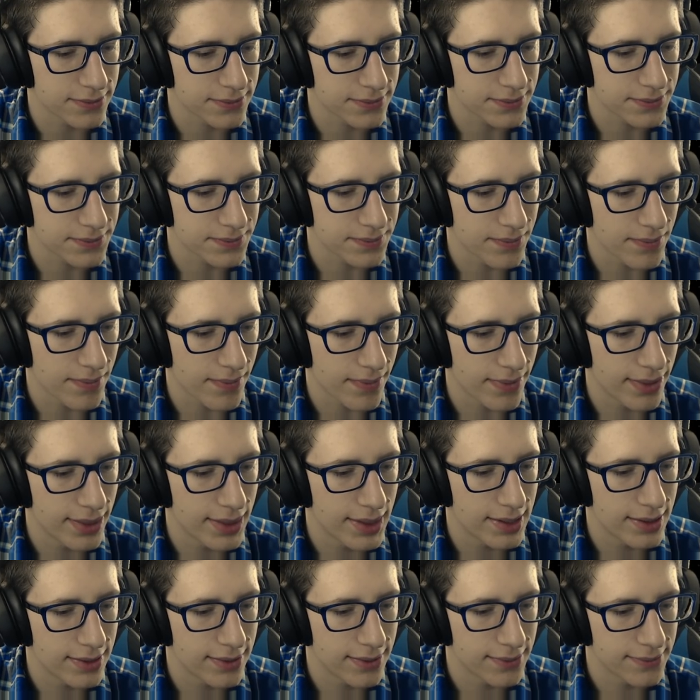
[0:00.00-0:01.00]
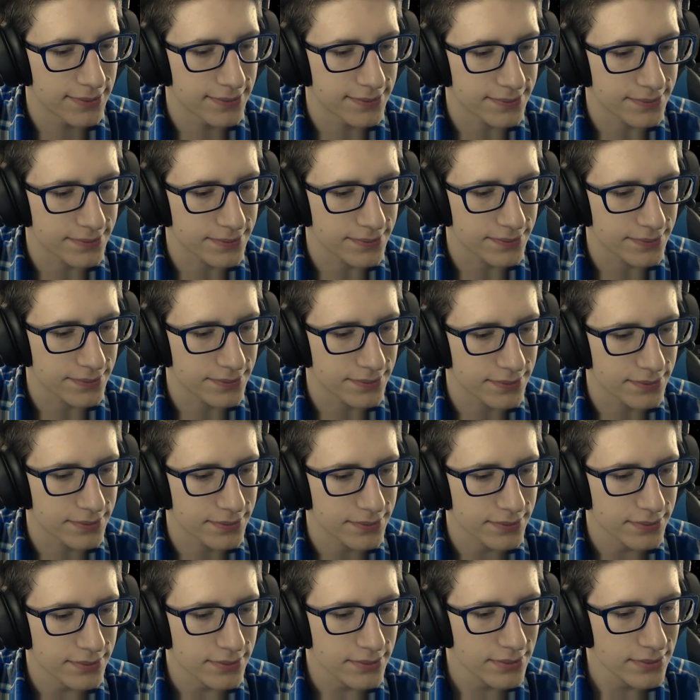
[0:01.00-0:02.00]

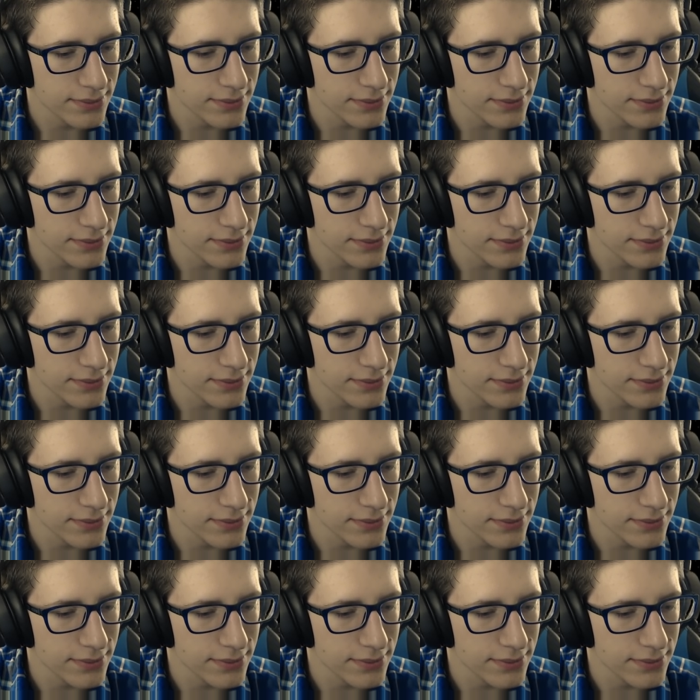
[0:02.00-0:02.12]
(silence)